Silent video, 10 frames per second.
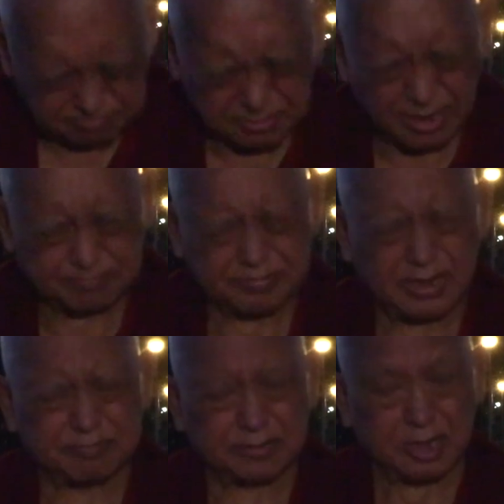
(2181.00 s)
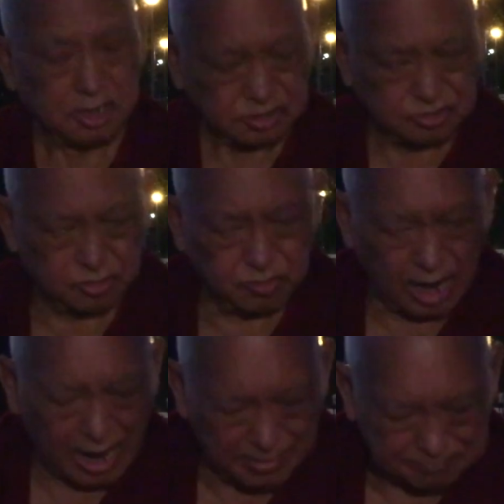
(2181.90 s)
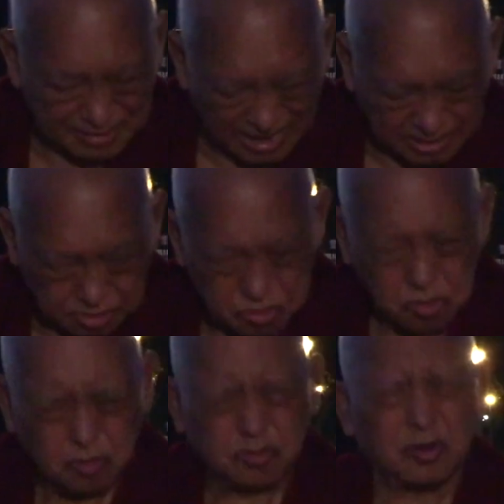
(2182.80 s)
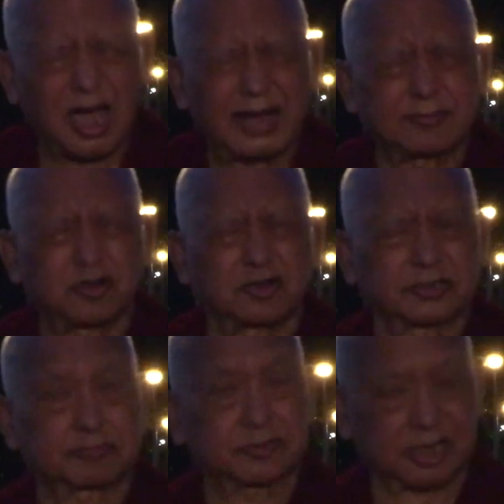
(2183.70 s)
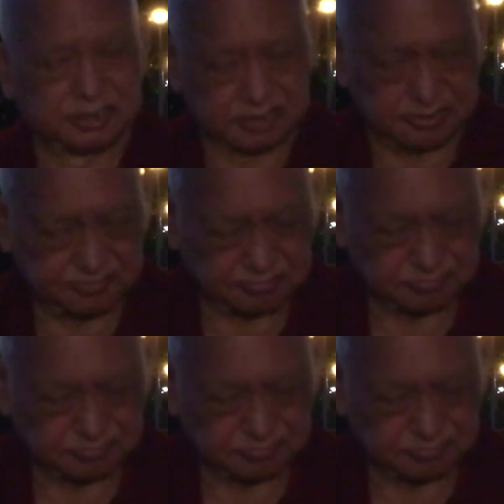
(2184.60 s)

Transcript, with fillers: Pa, pa, pa. So you harm back, you harm all the Buddhas.